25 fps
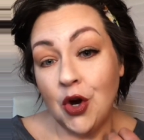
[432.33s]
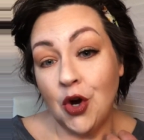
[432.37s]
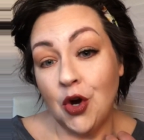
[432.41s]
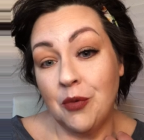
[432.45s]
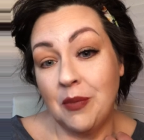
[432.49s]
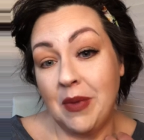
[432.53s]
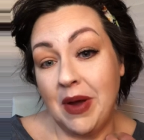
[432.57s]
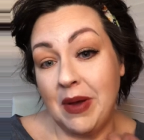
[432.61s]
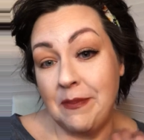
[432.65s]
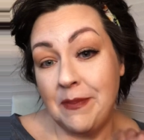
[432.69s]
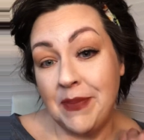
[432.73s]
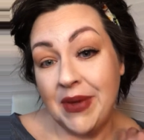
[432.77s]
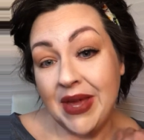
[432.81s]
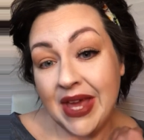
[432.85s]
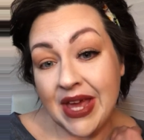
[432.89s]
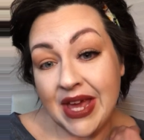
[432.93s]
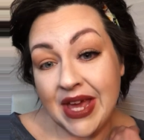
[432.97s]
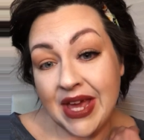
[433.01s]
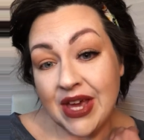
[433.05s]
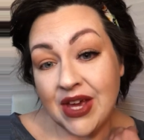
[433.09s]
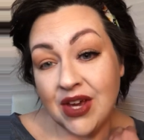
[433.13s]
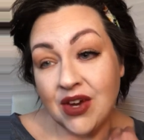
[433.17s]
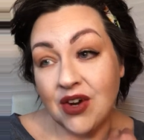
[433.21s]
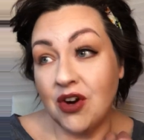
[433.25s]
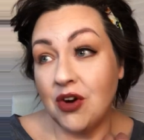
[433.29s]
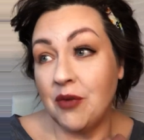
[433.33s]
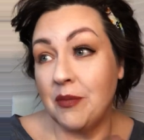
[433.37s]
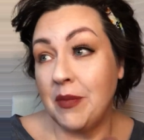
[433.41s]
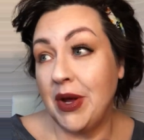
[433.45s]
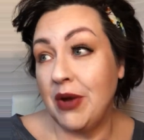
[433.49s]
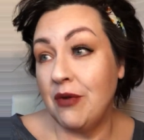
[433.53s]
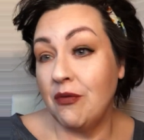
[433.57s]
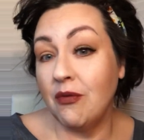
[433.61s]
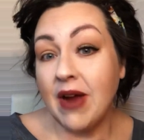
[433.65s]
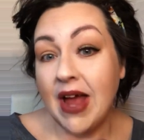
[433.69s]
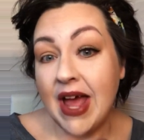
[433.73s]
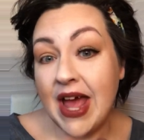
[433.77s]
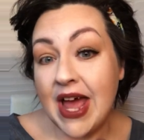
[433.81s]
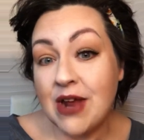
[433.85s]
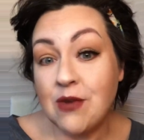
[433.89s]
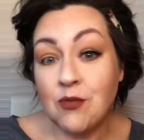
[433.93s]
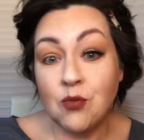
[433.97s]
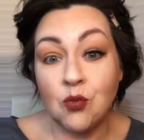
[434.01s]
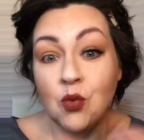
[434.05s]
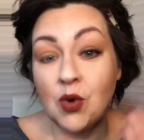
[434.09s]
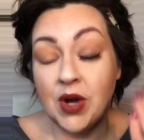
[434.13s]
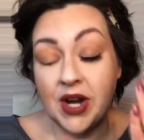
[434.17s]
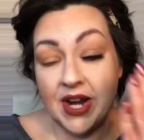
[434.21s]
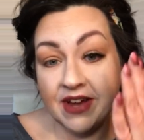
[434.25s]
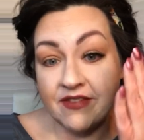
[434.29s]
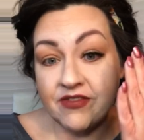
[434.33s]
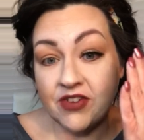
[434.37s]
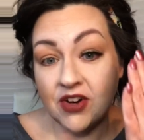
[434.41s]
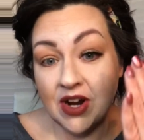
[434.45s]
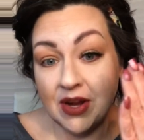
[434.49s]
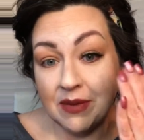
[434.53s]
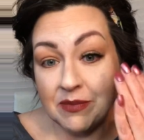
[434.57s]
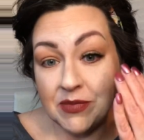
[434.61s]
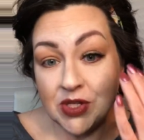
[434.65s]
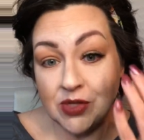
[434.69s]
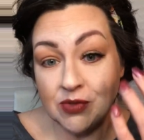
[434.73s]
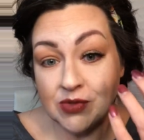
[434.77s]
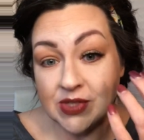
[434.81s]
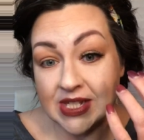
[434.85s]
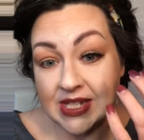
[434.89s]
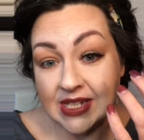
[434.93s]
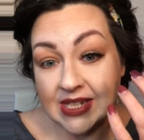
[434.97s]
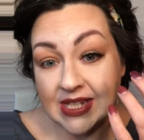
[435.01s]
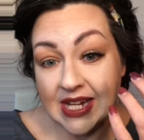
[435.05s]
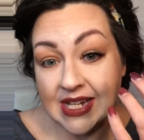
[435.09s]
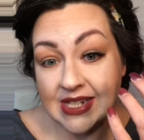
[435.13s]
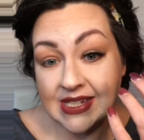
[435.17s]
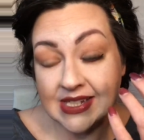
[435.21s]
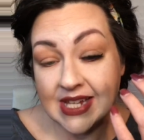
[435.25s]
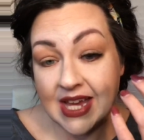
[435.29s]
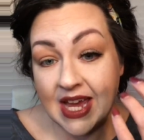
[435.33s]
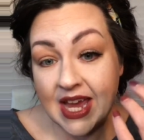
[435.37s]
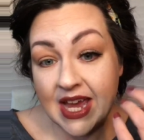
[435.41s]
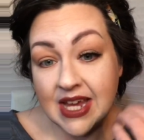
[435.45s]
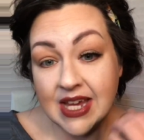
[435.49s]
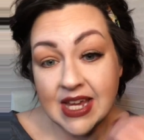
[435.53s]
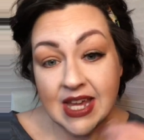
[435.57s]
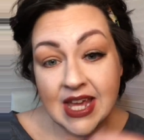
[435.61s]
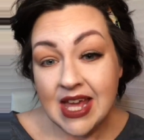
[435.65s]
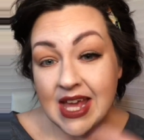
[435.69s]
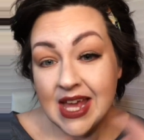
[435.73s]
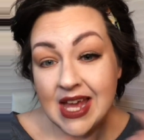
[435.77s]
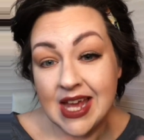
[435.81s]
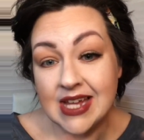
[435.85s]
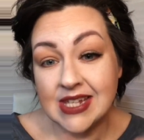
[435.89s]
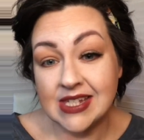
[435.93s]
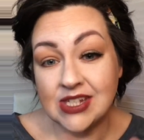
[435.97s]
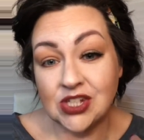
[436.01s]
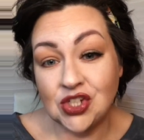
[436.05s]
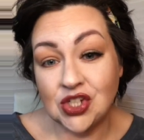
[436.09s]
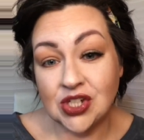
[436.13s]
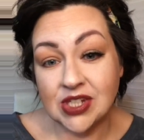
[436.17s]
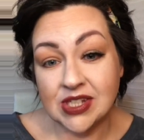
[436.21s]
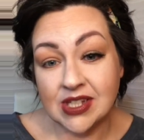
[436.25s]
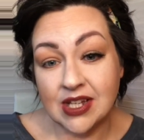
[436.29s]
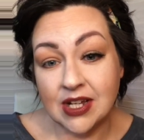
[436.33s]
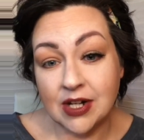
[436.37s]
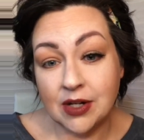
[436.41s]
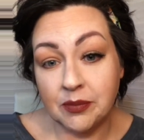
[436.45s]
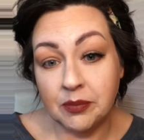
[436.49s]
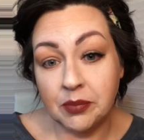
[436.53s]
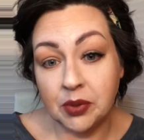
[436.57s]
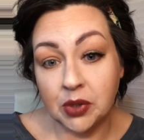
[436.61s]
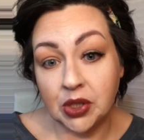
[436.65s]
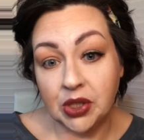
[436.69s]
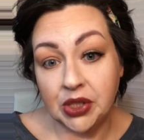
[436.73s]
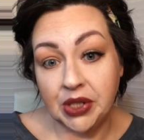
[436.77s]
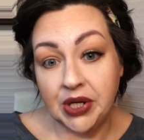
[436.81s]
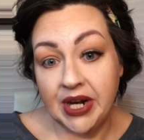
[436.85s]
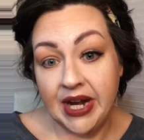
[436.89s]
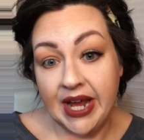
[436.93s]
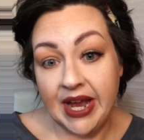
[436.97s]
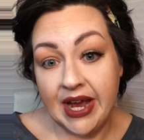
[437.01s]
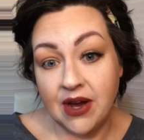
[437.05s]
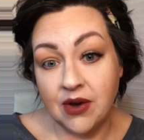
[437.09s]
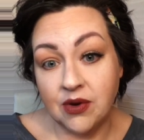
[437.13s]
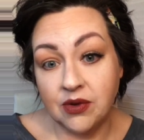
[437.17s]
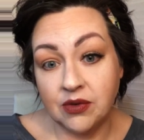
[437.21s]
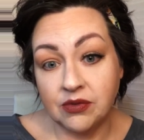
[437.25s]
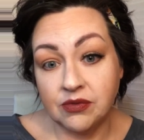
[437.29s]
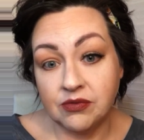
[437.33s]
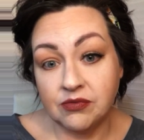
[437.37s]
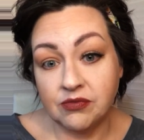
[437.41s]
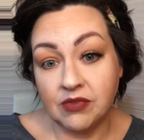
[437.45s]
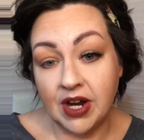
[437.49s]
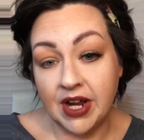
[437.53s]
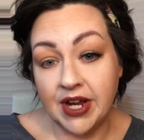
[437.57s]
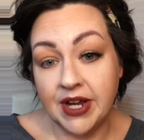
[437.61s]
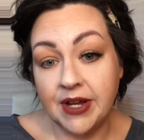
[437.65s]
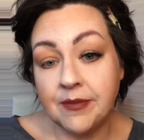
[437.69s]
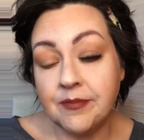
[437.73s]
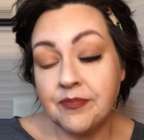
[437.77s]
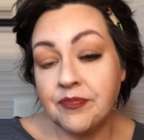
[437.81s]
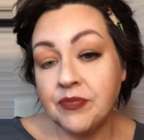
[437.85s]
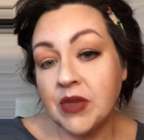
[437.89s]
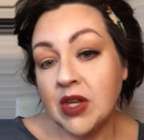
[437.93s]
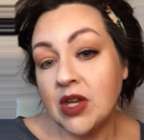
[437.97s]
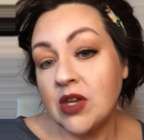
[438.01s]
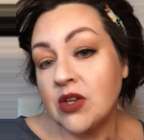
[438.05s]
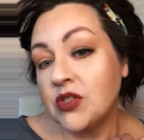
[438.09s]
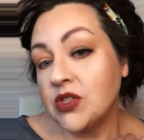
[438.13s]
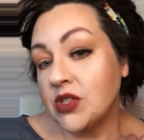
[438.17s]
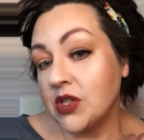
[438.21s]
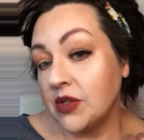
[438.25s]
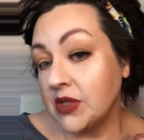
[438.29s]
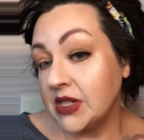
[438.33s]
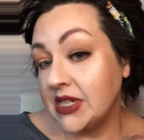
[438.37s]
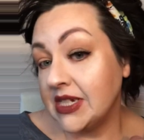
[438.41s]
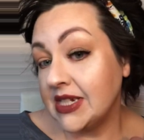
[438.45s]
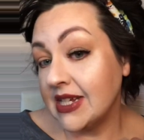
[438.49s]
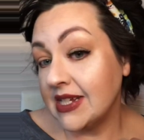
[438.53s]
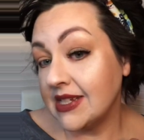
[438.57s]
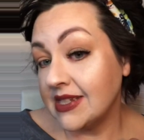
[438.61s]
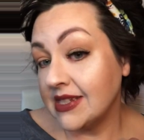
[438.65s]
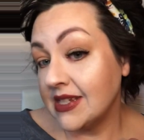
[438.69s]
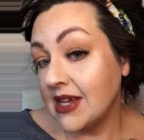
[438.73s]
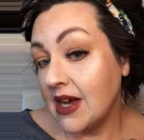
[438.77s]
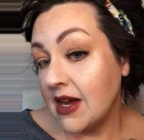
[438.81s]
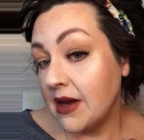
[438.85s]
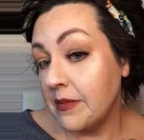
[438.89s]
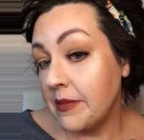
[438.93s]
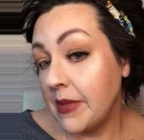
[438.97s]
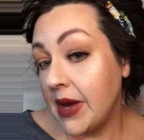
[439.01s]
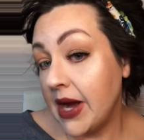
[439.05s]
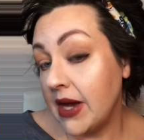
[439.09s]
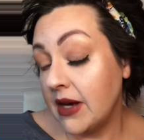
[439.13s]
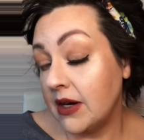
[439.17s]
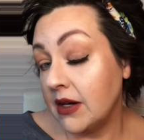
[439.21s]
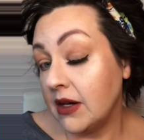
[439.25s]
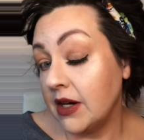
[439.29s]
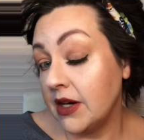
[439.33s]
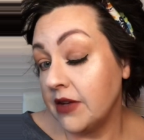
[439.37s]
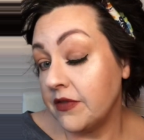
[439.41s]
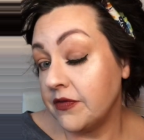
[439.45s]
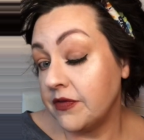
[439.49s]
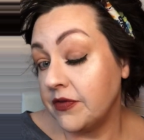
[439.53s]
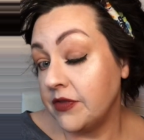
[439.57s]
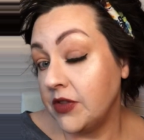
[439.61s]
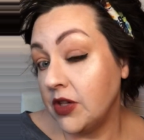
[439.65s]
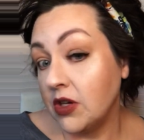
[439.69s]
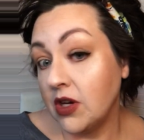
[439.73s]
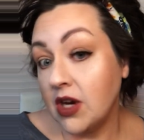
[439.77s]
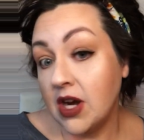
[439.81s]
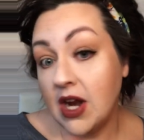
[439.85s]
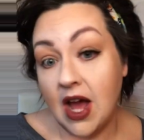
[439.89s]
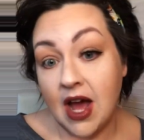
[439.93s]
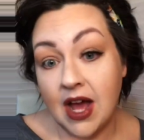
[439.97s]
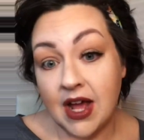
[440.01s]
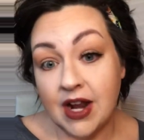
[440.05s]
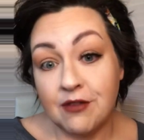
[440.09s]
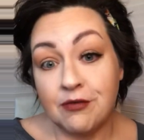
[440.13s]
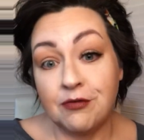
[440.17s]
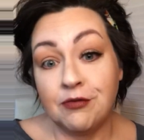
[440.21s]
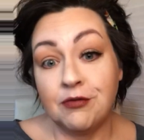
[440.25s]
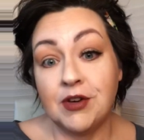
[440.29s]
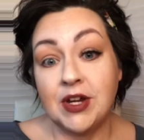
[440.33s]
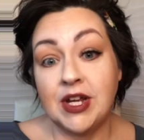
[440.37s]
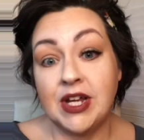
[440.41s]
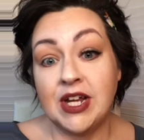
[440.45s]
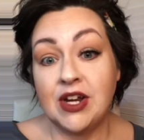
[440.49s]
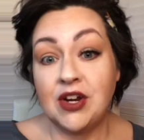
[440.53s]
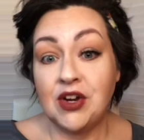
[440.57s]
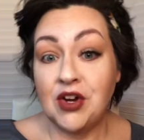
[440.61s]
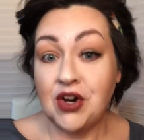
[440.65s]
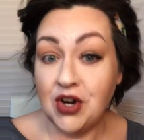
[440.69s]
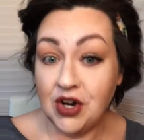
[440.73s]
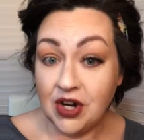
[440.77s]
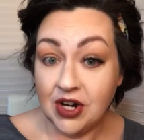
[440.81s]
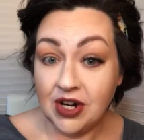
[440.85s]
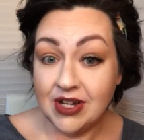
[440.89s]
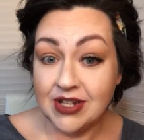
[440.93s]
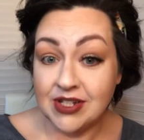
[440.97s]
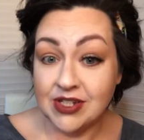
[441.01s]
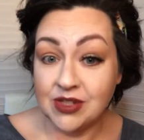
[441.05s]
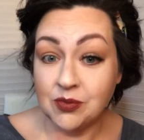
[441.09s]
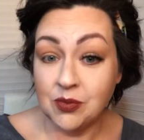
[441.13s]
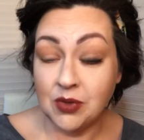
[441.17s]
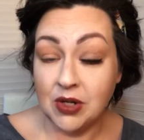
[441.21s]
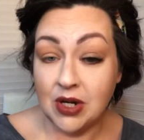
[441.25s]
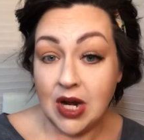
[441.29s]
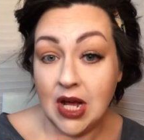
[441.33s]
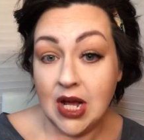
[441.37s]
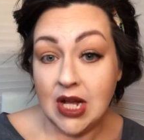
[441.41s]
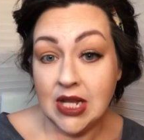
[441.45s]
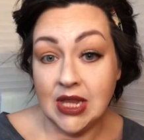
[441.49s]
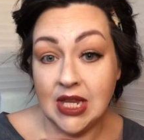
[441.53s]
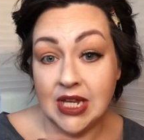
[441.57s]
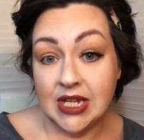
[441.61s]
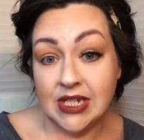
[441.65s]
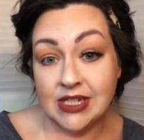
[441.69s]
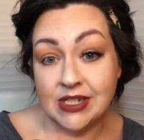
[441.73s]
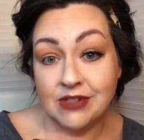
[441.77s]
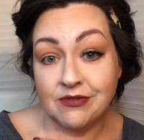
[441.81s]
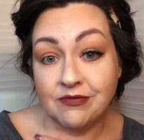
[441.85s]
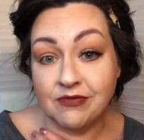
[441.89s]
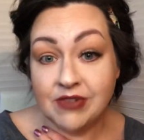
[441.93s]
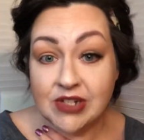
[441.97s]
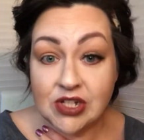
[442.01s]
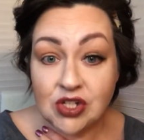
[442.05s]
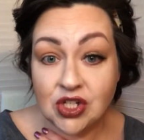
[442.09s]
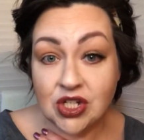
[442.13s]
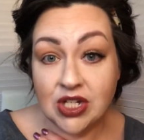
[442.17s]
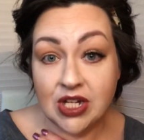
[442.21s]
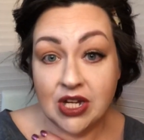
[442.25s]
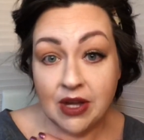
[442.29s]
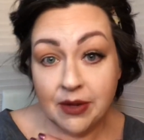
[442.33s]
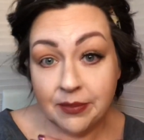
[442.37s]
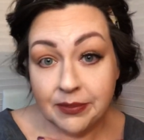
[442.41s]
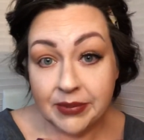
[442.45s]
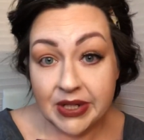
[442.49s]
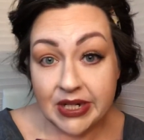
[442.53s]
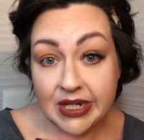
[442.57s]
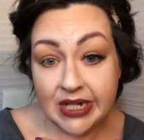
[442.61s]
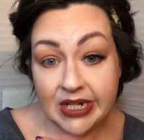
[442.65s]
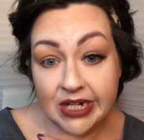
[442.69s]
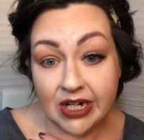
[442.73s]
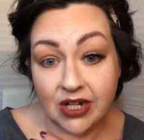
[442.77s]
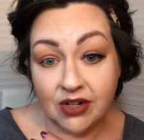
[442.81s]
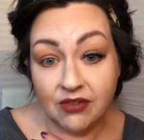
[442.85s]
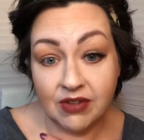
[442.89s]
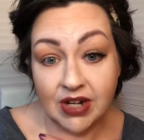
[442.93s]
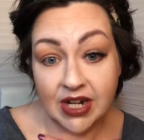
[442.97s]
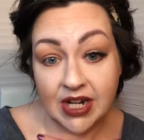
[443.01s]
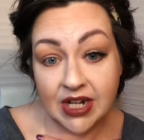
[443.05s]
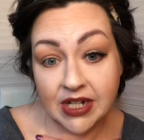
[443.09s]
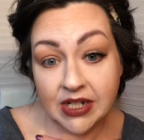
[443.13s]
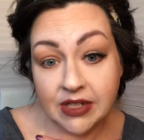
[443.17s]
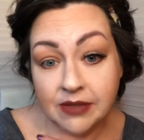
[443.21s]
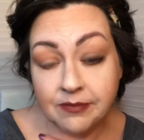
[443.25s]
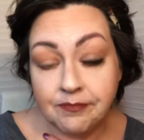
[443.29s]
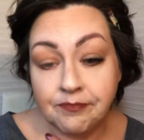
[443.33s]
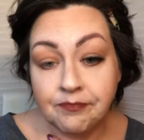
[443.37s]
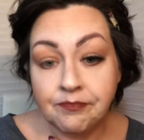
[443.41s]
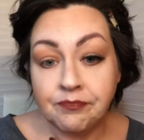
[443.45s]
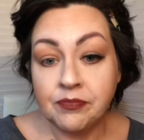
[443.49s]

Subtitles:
or my pink or my red, whatever I'm using that day, it's just gonna blur it out, right? So it does not matter if you're not a freaking artist. We're not like Da Vinci up in here, right?